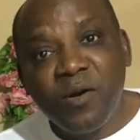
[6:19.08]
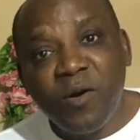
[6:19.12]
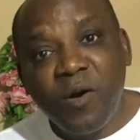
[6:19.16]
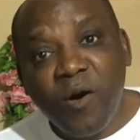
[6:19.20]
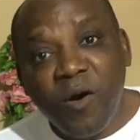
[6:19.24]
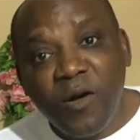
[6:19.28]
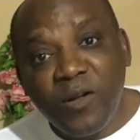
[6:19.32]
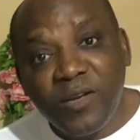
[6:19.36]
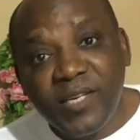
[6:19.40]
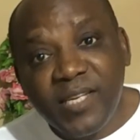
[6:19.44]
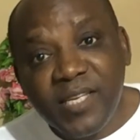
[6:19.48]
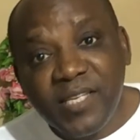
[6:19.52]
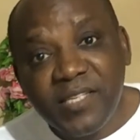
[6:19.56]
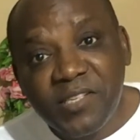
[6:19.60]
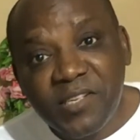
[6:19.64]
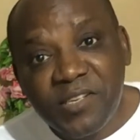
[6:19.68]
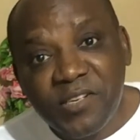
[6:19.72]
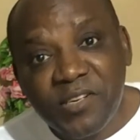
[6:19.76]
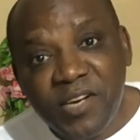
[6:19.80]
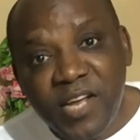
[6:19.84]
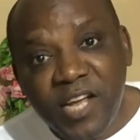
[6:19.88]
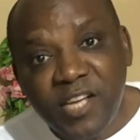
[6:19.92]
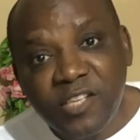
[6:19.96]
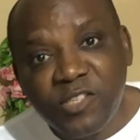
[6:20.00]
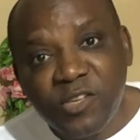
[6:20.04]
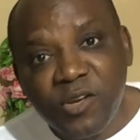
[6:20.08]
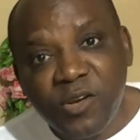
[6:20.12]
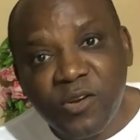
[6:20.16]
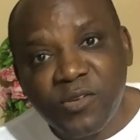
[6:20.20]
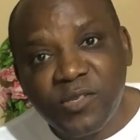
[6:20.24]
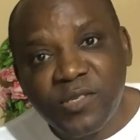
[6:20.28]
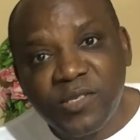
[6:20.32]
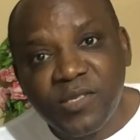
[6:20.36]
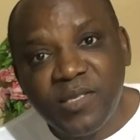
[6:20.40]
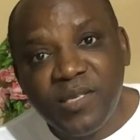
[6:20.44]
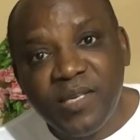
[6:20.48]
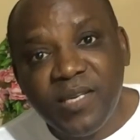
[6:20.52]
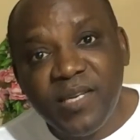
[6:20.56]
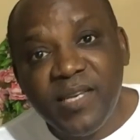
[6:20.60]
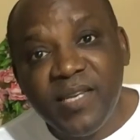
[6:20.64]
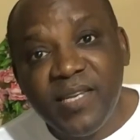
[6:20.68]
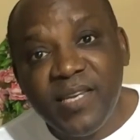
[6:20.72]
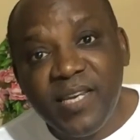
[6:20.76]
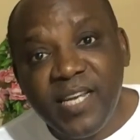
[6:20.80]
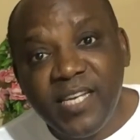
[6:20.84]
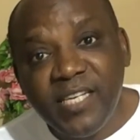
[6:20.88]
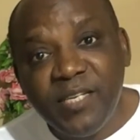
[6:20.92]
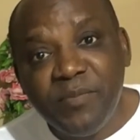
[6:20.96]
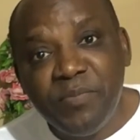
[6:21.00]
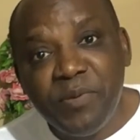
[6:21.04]
All these creators
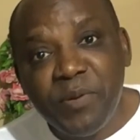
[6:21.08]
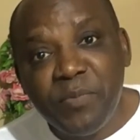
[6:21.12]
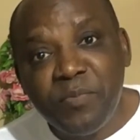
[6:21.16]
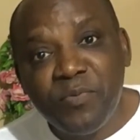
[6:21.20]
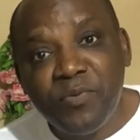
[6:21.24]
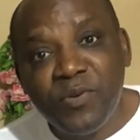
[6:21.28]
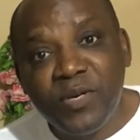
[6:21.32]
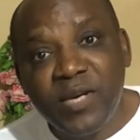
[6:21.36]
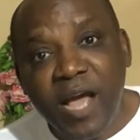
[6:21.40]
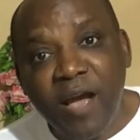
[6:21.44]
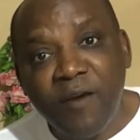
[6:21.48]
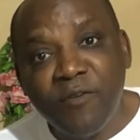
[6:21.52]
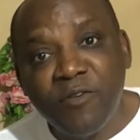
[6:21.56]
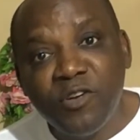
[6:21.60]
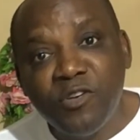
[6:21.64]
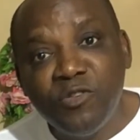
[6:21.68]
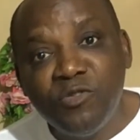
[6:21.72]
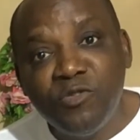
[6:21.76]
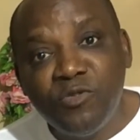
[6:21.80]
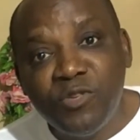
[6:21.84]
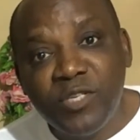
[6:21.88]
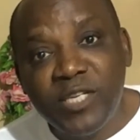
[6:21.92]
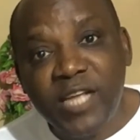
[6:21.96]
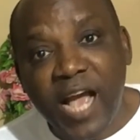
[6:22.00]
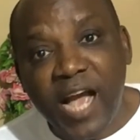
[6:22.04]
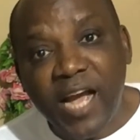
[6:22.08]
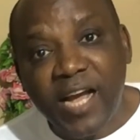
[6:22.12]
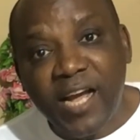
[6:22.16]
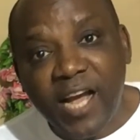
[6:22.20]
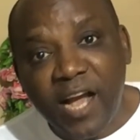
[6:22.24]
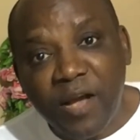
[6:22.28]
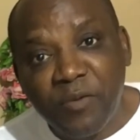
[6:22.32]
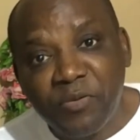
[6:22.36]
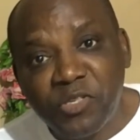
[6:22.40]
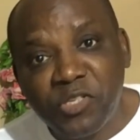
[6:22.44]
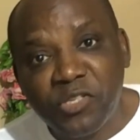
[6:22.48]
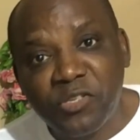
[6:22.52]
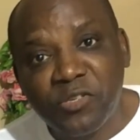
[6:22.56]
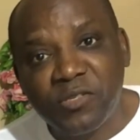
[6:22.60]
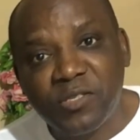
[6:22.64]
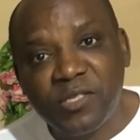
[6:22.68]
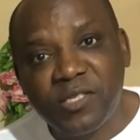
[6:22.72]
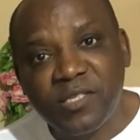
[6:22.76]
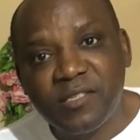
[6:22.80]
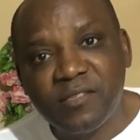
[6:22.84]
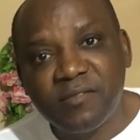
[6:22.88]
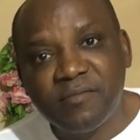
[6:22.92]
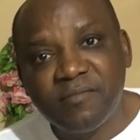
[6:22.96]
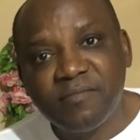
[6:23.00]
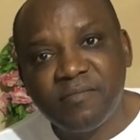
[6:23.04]
need people that will do their
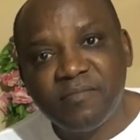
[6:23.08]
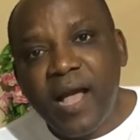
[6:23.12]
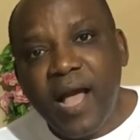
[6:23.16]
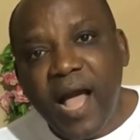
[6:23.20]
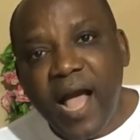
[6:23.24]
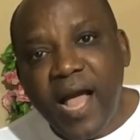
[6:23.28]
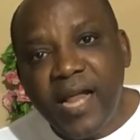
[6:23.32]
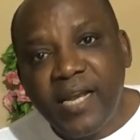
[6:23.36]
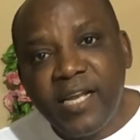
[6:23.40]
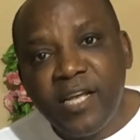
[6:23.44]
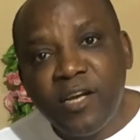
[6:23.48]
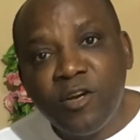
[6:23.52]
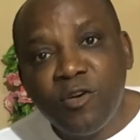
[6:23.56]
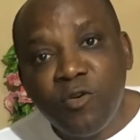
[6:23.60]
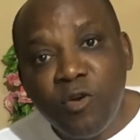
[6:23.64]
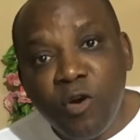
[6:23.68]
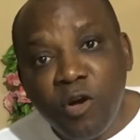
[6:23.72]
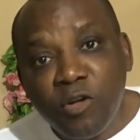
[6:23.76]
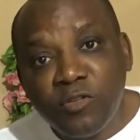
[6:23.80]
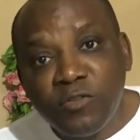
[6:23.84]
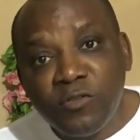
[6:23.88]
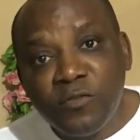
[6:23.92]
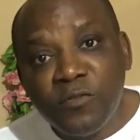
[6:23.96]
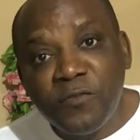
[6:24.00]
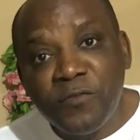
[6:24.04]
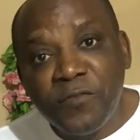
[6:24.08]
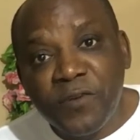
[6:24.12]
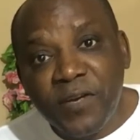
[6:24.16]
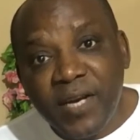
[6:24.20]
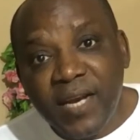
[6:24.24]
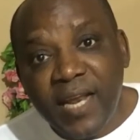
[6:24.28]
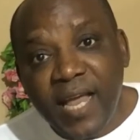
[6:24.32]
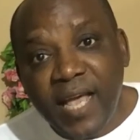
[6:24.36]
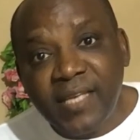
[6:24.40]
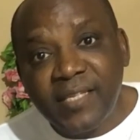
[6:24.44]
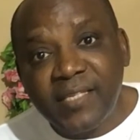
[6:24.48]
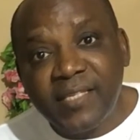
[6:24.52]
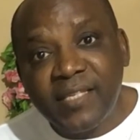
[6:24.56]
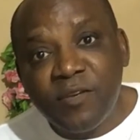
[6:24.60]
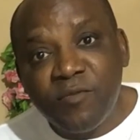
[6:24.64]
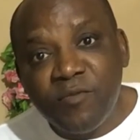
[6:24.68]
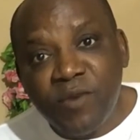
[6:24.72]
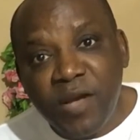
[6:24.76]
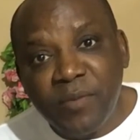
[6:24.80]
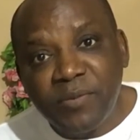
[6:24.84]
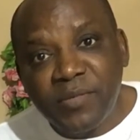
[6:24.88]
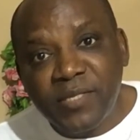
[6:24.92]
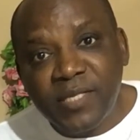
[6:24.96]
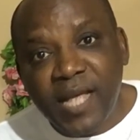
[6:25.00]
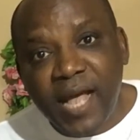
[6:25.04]
captions, and they go to freelancing
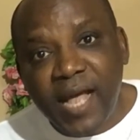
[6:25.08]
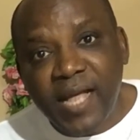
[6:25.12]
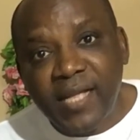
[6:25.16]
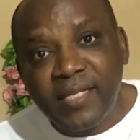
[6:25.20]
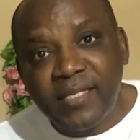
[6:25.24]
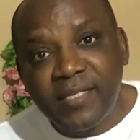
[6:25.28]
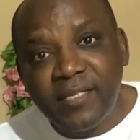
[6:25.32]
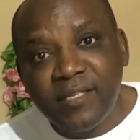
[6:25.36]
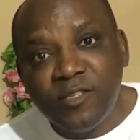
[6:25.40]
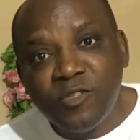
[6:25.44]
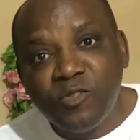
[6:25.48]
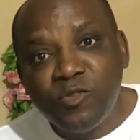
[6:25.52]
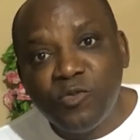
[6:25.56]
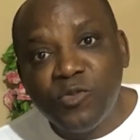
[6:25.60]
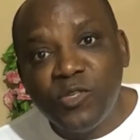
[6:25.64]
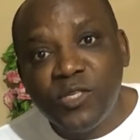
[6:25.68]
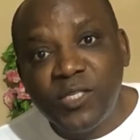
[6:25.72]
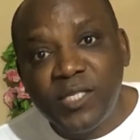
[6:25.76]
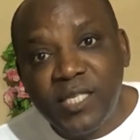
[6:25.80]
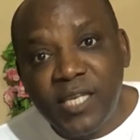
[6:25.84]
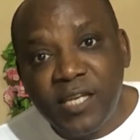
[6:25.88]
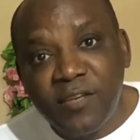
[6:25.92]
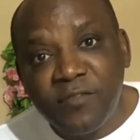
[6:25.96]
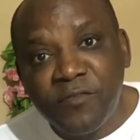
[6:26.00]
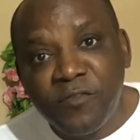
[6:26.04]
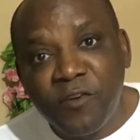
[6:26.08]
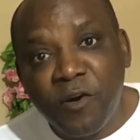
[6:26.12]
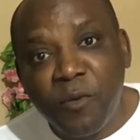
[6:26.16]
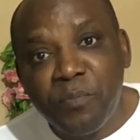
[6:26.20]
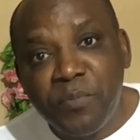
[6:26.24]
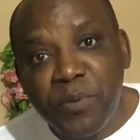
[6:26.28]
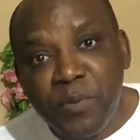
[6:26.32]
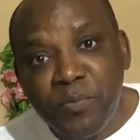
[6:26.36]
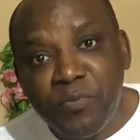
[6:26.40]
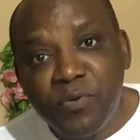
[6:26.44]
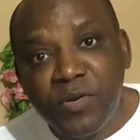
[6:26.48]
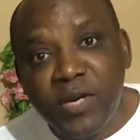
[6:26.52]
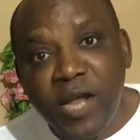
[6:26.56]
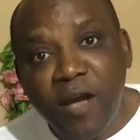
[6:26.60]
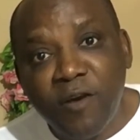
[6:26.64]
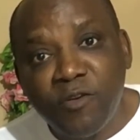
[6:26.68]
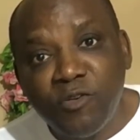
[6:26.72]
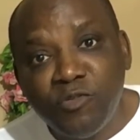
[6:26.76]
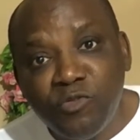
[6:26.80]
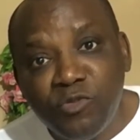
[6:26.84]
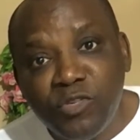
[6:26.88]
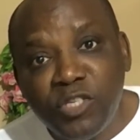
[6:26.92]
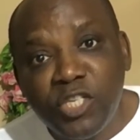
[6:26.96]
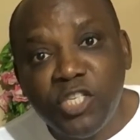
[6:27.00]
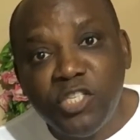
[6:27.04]
website to seek for people that will
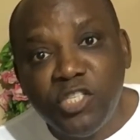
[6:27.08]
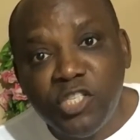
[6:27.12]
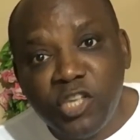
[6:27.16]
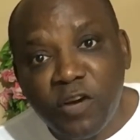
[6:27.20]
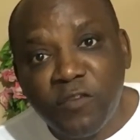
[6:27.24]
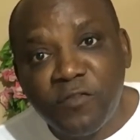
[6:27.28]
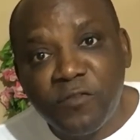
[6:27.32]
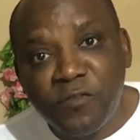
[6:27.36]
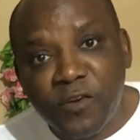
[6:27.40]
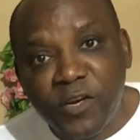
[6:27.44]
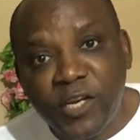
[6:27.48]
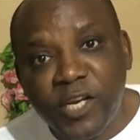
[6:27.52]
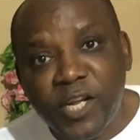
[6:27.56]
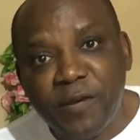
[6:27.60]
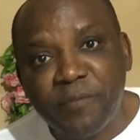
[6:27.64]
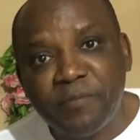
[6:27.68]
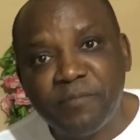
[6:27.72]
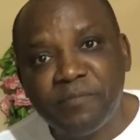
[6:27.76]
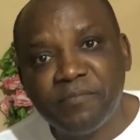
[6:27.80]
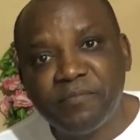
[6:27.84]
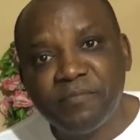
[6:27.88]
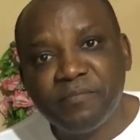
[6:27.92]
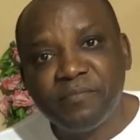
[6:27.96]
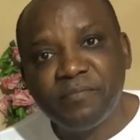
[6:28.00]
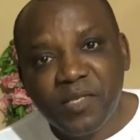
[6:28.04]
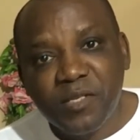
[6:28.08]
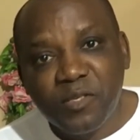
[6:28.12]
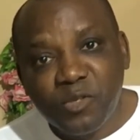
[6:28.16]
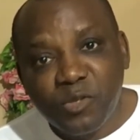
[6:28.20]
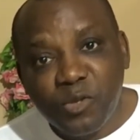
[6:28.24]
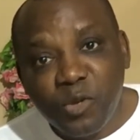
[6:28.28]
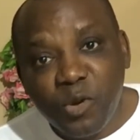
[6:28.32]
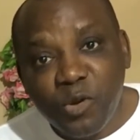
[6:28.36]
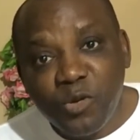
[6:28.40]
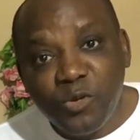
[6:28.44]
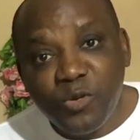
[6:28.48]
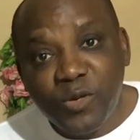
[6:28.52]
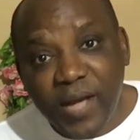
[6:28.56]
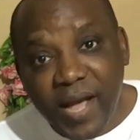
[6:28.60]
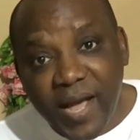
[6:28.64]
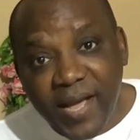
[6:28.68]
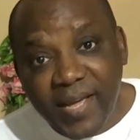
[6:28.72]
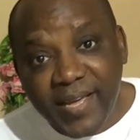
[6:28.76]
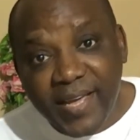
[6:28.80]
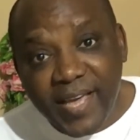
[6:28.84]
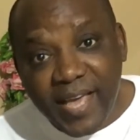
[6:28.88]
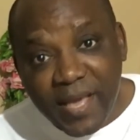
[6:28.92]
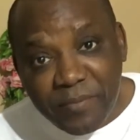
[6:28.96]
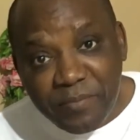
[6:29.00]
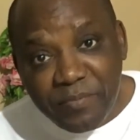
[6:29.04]
do the job for them. So you
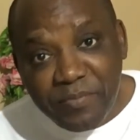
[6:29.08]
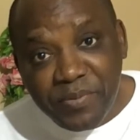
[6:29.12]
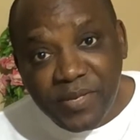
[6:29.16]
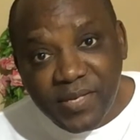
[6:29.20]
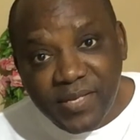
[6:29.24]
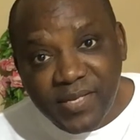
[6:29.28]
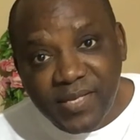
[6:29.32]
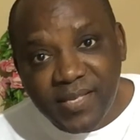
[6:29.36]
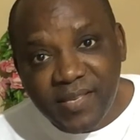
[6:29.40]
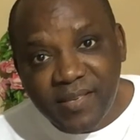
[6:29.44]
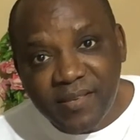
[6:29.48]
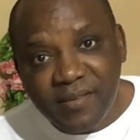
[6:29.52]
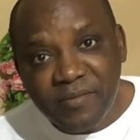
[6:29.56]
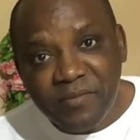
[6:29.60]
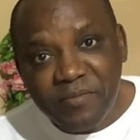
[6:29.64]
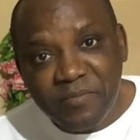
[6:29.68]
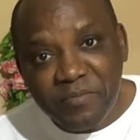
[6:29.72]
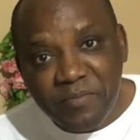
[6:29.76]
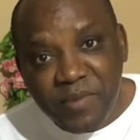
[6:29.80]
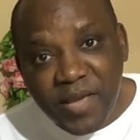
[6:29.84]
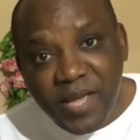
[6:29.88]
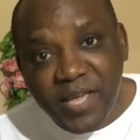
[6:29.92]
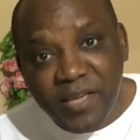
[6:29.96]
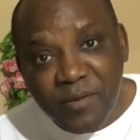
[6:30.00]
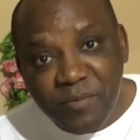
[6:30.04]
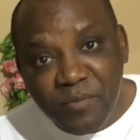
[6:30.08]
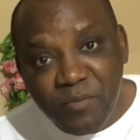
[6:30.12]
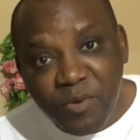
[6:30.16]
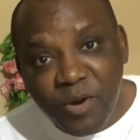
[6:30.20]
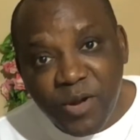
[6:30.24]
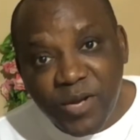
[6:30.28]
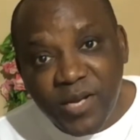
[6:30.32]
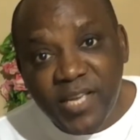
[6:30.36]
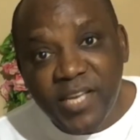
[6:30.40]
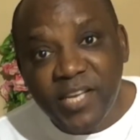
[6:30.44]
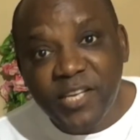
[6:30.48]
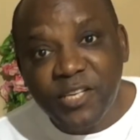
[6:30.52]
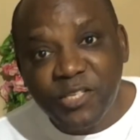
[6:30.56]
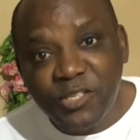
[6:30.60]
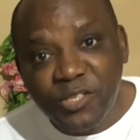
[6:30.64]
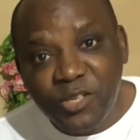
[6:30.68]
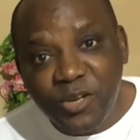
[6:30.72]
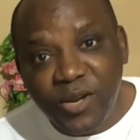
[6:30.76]
can get busy making money in